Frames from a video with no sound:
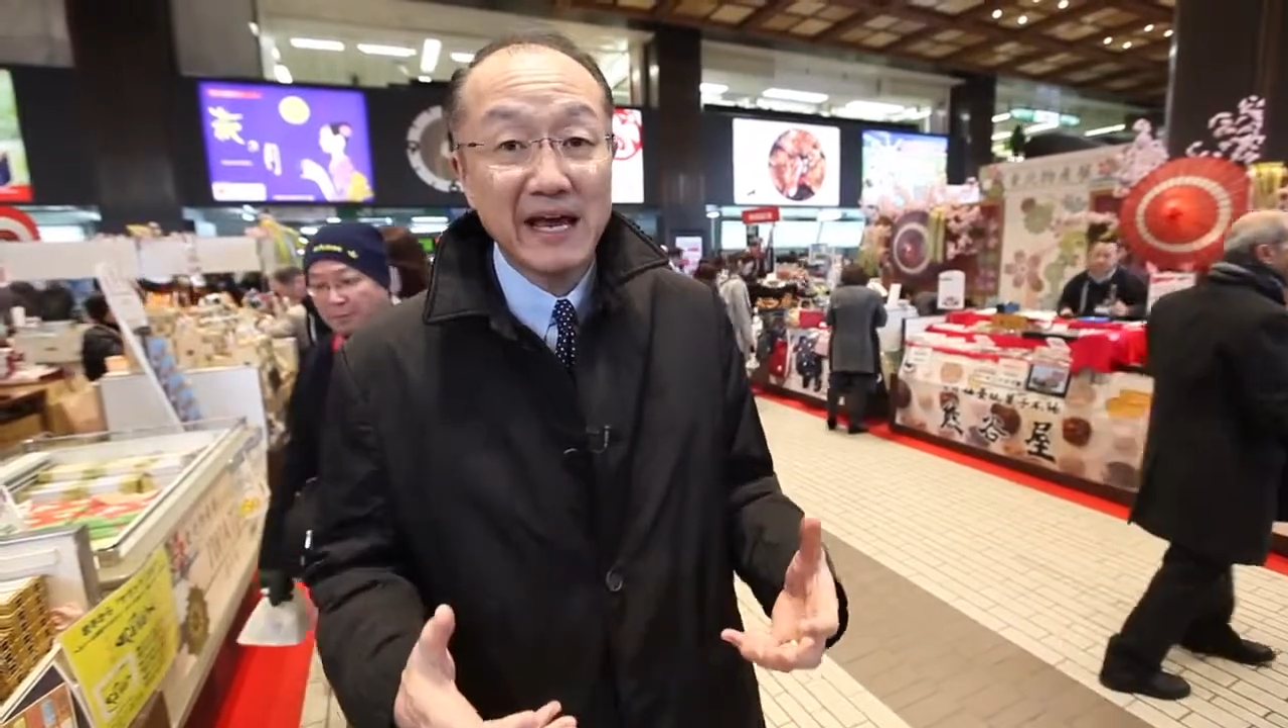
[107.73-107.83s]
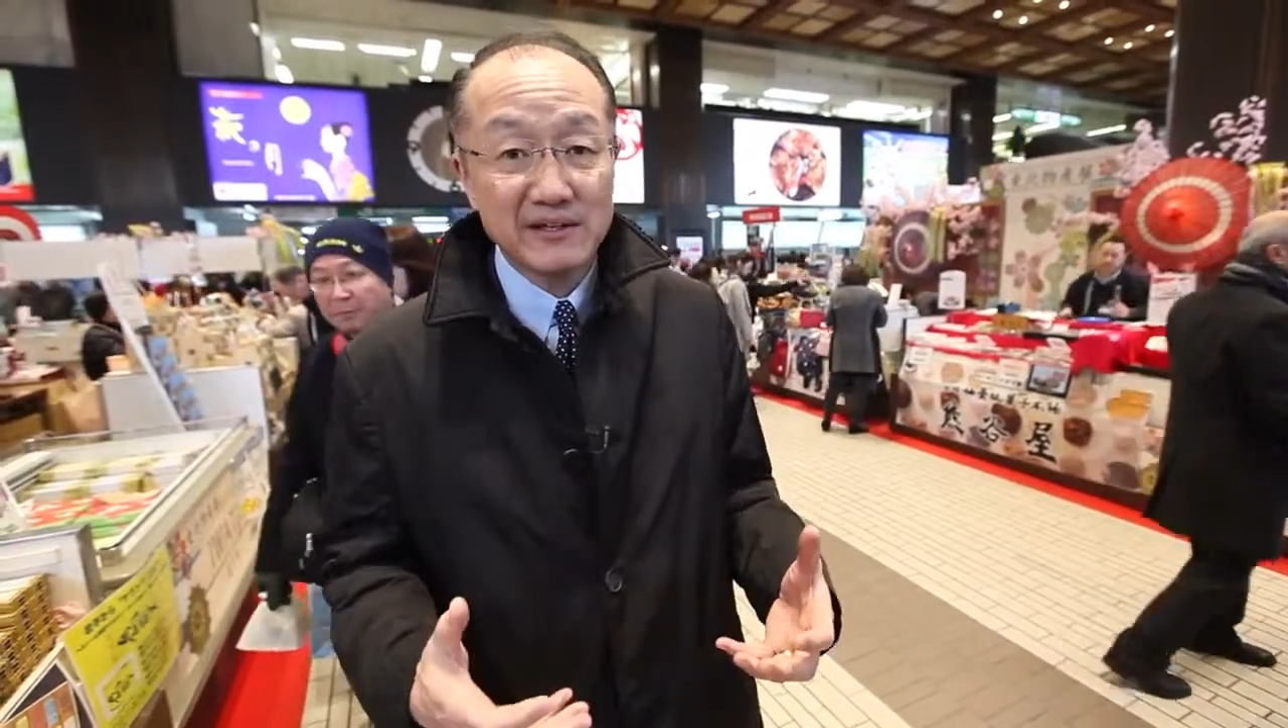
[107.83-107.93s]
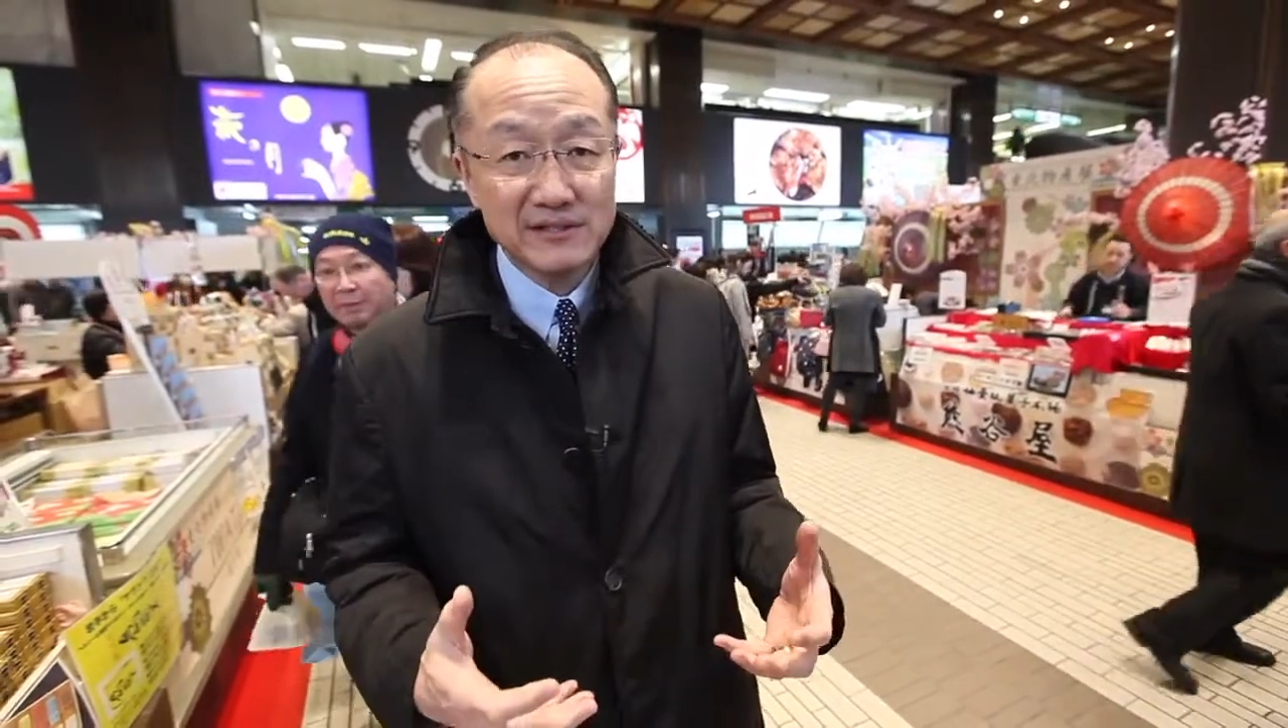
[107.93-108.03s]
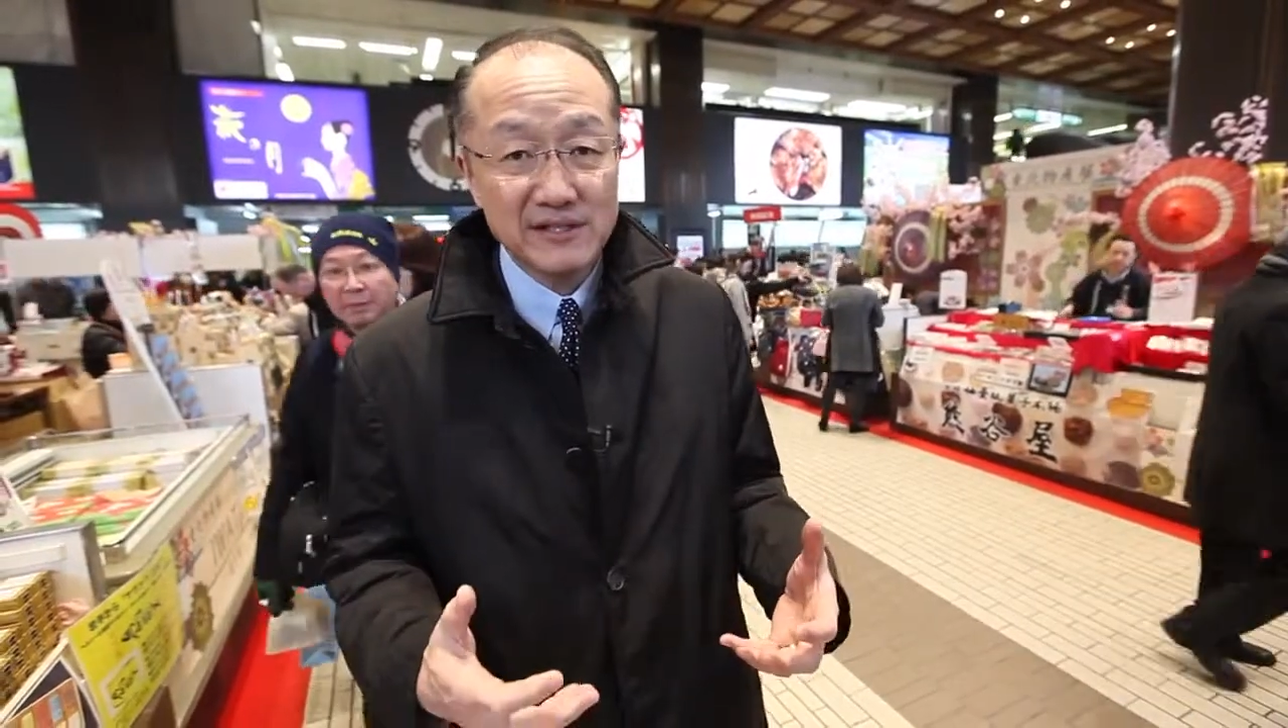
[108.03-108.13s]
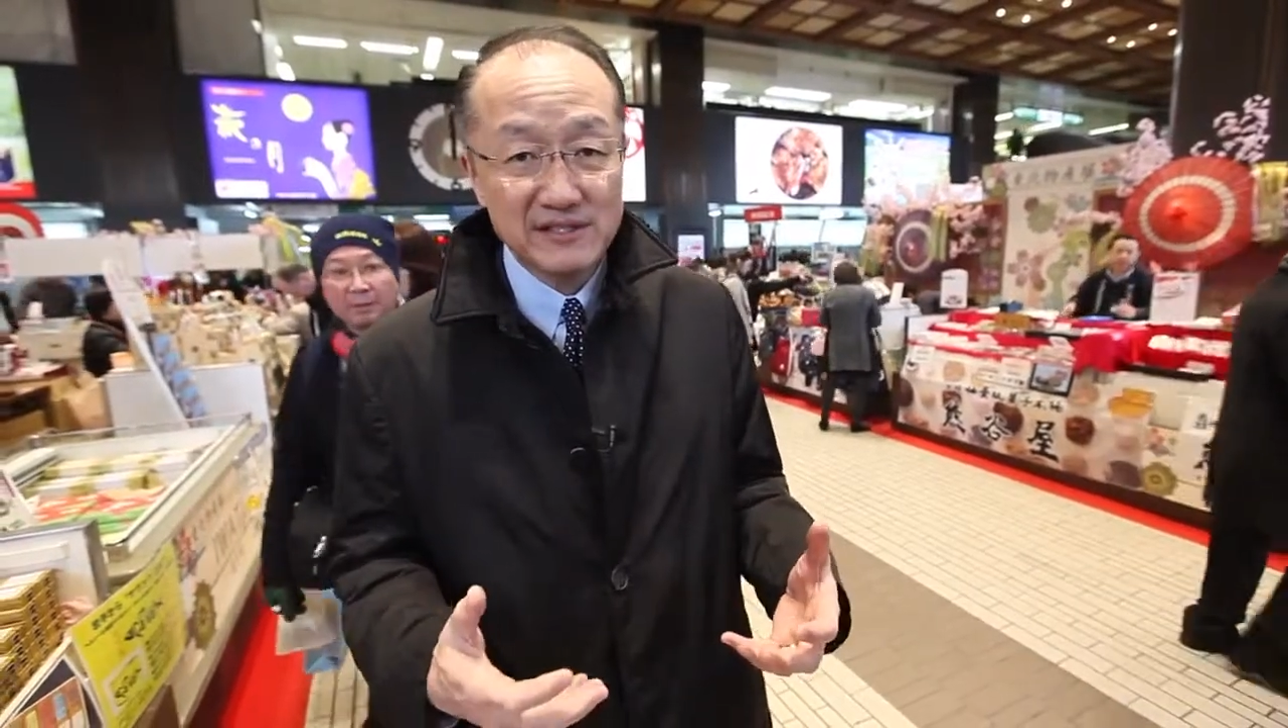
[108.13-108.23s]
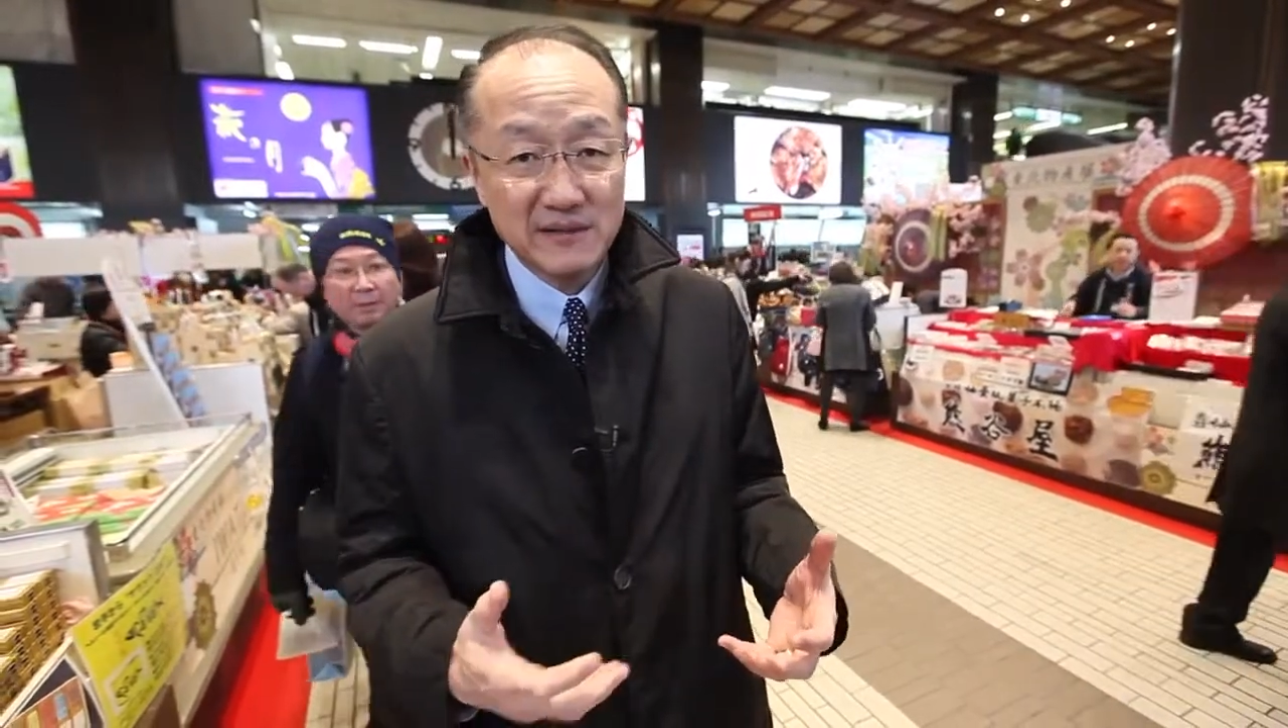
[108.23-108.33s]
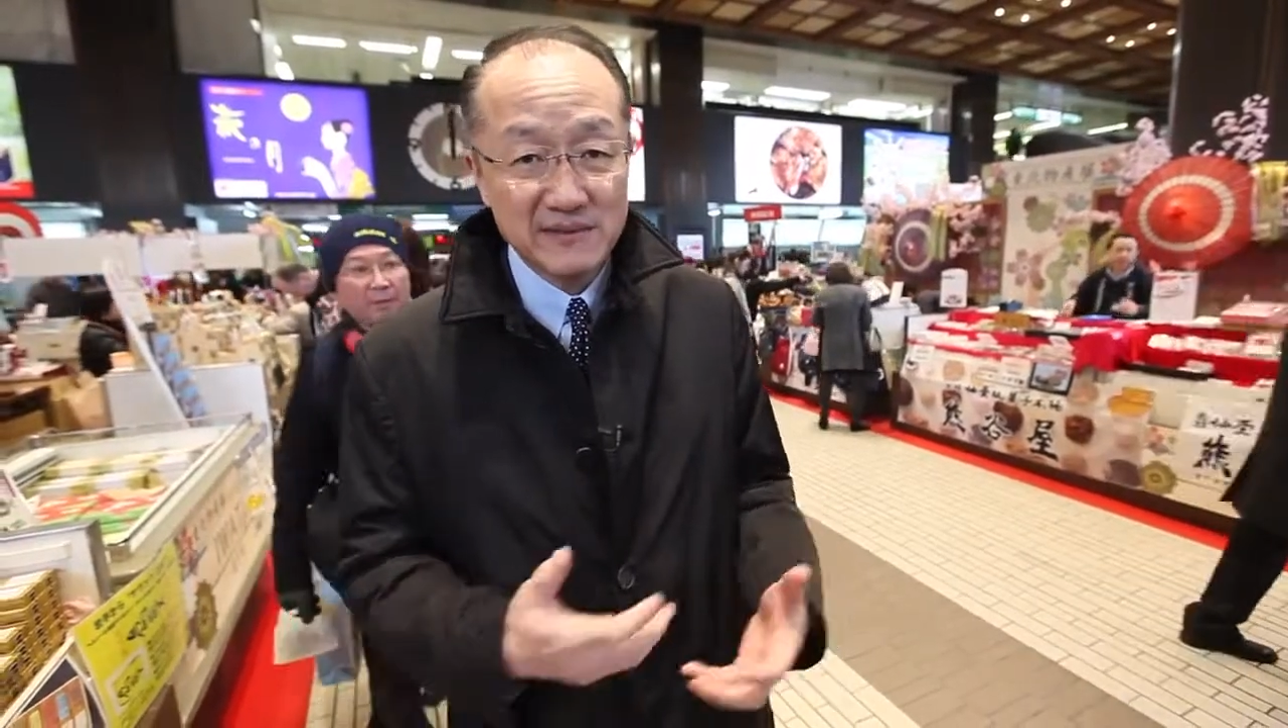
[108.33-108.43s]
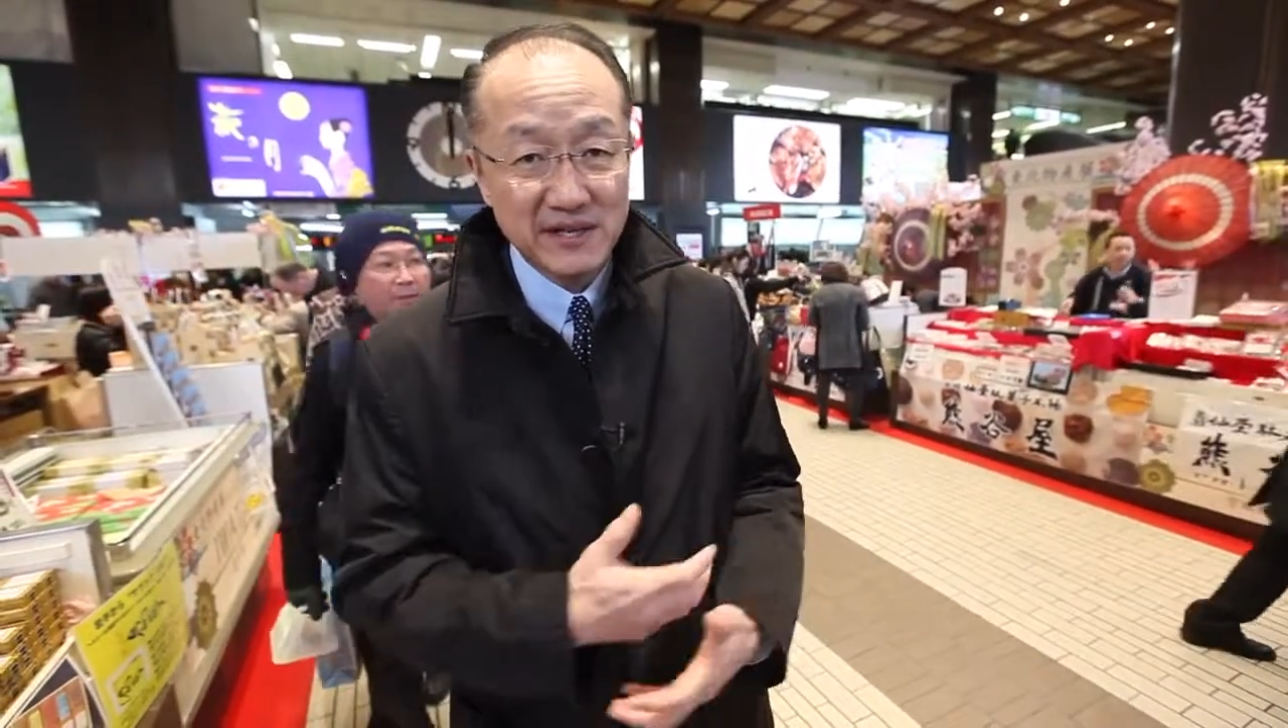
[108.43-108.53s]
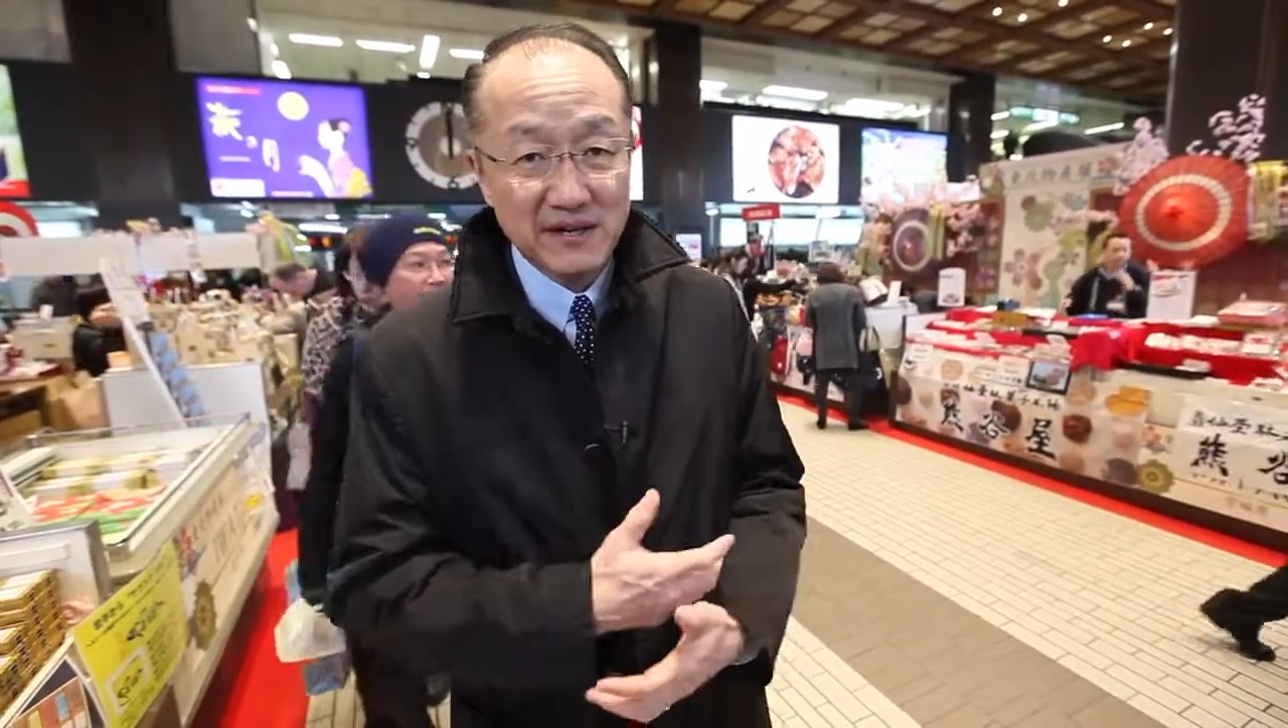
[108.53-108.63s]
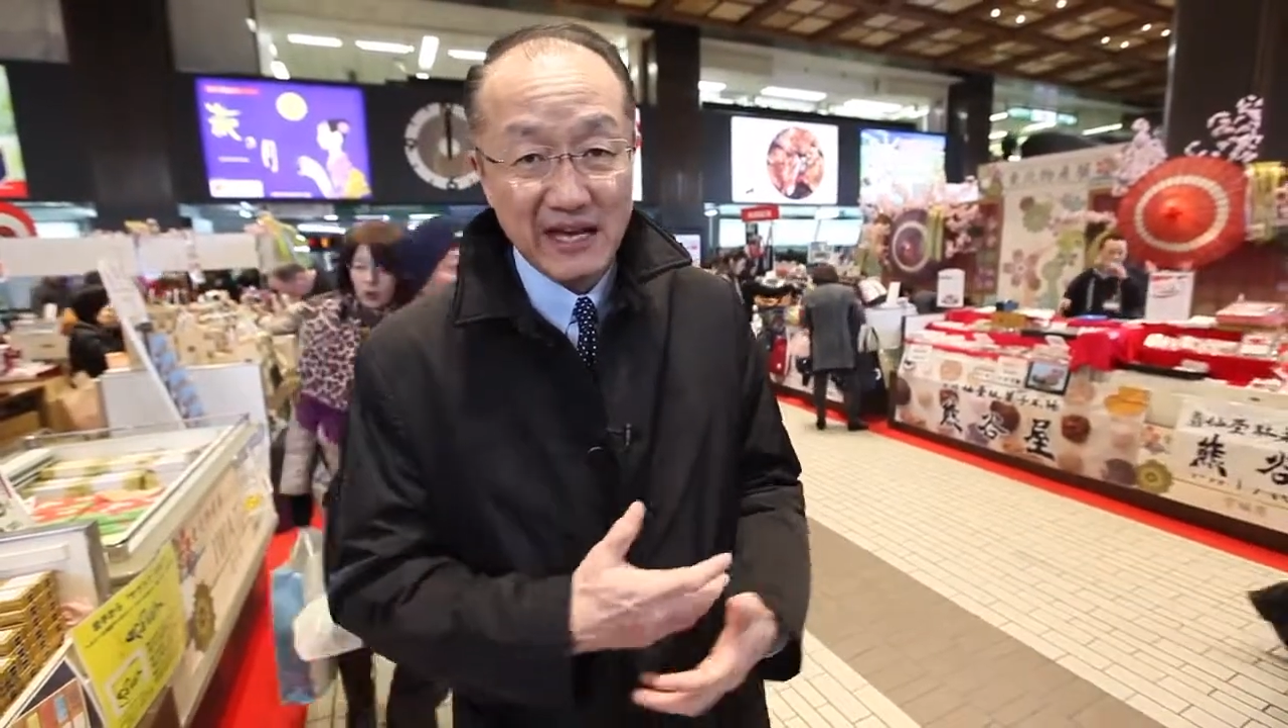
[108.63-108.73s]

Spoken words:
health systems that are